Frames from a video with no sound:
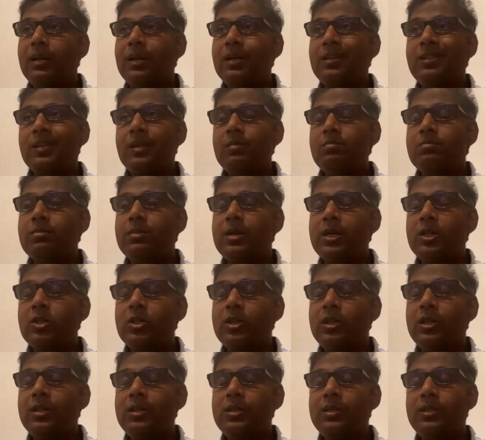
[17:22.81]
it's a
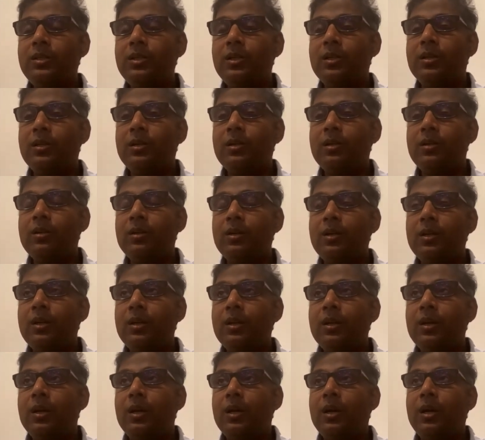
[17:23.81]
much easier
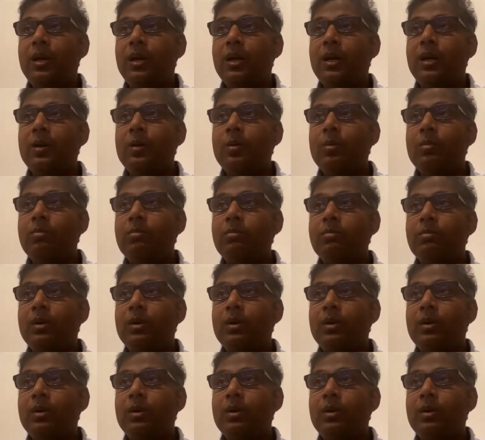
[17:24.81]
uh,